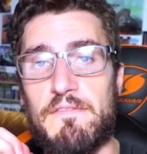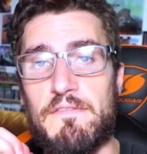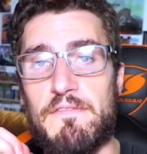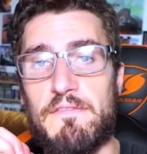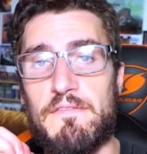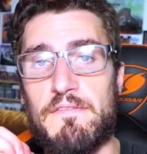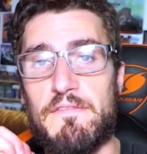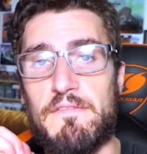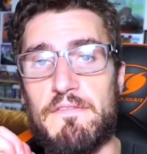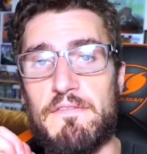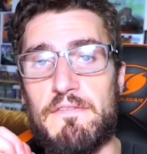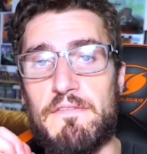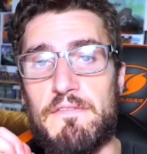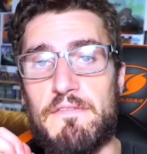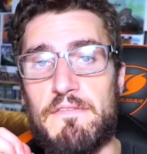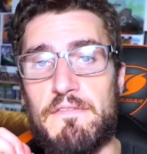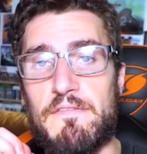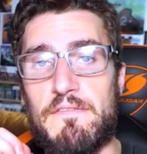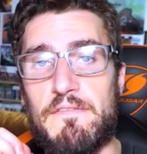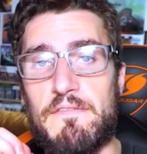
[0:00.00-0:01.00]

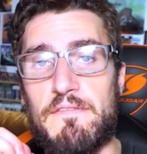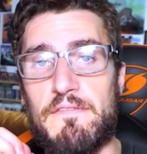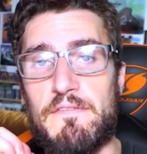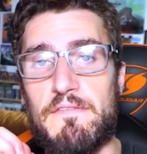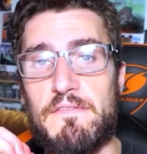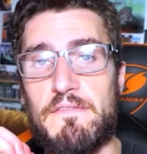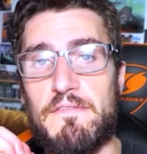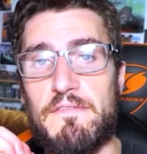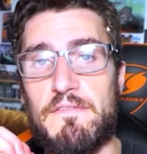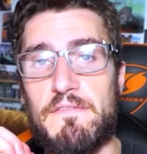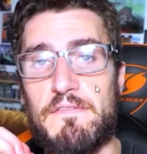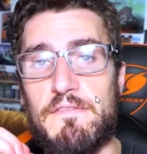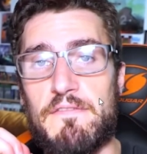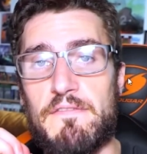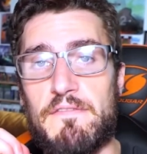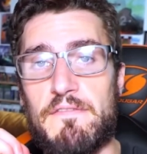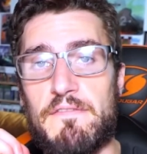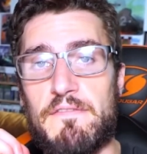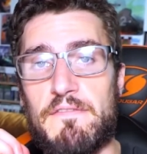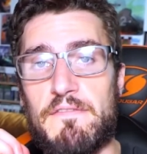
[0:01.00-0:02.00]

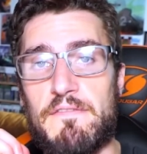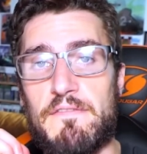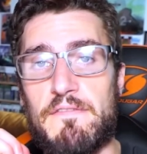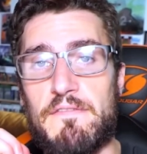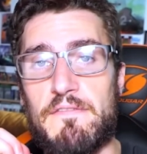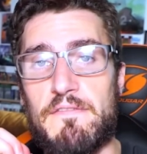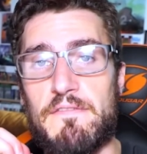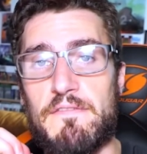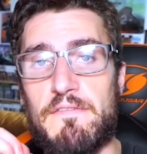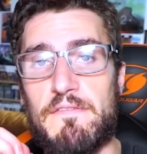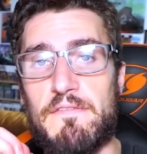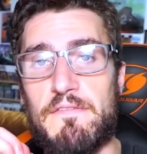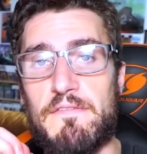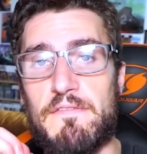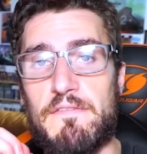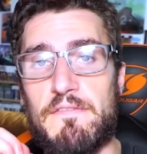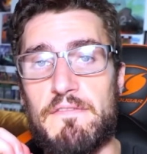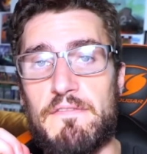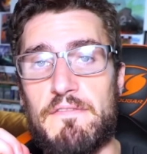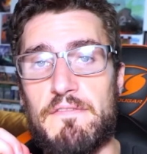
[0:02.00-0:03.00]

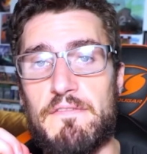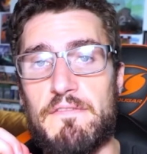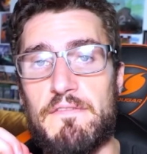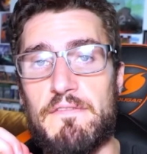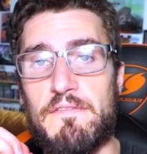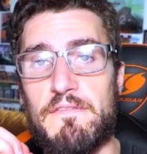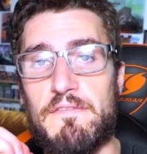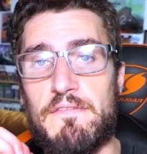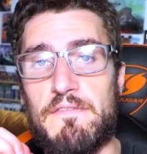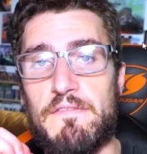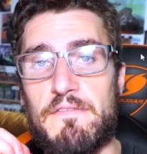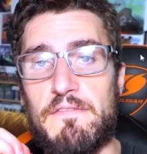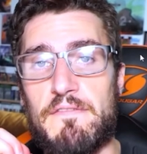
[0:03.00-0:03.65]
(not speaking)